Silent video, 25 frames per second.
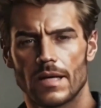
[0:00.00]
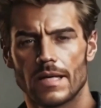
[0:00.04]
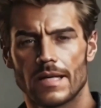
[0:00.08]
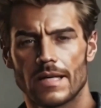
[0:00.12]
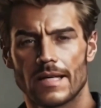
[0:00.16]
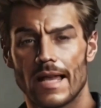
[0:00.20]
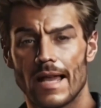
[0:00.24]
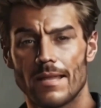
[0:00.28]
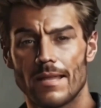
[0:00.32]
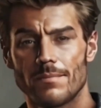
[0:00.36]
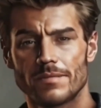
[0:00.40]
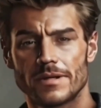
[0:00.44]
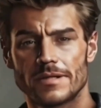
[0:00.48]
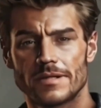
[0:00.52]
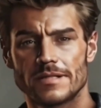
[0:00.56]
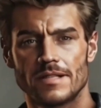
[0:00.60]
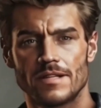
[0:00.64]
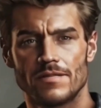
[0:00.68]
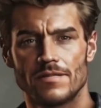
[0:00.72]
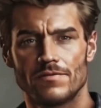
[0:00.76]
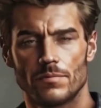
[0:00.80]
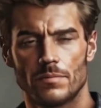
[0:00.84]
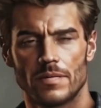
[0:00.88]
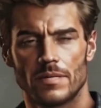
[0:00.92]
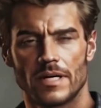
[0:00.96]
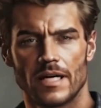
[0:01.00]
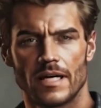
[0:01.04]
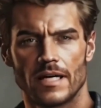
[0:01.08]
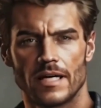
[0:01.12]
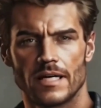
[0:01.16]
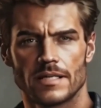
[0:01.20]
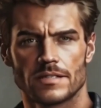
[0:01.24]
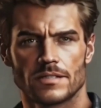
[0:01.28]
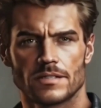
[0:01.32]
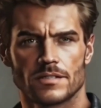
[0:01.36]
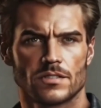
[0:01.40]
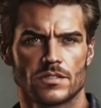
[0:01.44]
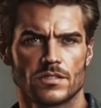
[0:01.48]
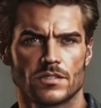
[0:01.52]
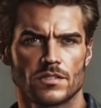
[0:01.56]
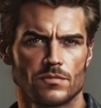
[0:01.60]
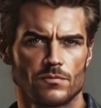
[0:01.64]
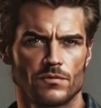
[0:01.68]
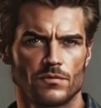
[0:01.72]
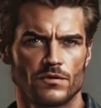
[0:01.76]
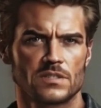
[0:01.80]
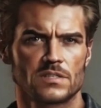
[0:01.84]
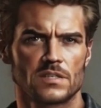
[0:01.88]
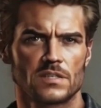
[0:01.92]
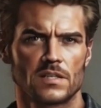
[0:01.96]
campy TV beginnings into
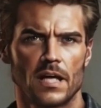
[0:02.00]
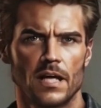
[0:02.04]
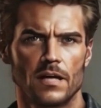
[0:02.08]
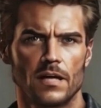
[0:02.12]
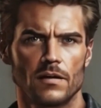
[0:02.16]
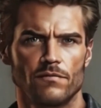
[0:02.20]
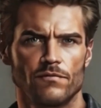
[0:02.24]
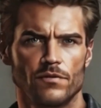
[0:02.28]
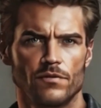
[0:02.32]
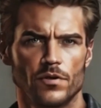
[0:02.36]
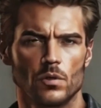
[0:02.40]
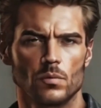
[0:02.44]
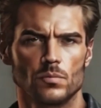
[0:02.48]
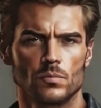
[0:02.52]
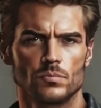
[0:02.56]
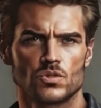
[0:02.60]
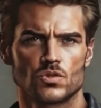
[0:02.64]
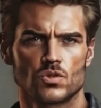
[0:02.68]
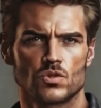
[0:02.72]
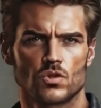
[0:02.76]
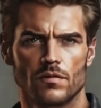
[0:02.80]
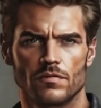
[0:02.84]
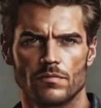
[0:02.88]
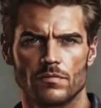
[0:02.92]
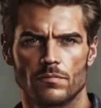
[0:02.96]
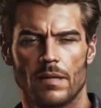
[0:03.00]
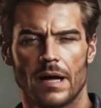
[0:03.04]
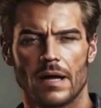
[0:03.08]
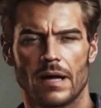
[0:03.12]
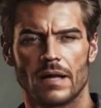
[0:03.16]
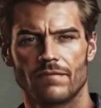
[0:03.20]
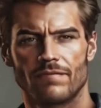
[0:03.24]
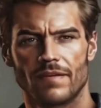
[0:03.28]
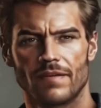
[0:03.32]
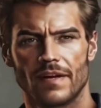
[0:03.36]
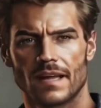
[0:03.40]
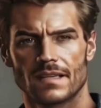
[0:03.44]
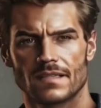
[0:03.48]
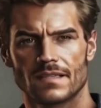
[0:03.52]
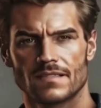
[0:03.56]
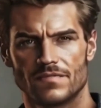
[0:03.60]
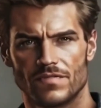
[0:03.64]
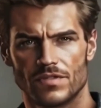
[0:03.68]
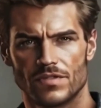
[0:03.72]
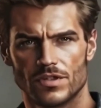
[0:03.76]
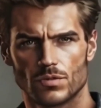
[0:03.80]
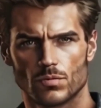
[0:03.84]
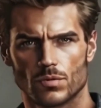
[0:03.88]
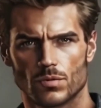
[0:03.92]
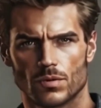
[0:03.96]
sophisticated films driven by advanced
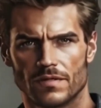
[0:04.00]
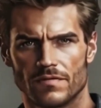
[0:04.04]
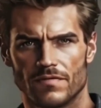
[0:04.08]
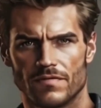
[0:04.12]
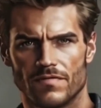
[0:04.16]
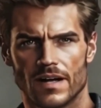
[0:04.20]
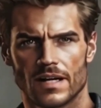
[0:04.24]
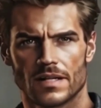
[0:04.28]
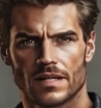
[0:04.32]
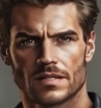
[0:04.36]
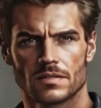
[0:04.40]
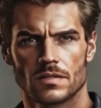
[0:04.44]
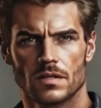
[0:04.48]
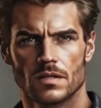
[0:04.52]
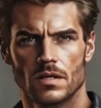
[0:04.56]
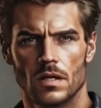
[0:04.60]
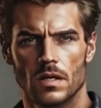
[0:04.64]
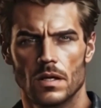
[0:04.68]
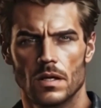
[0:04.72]
visual effects,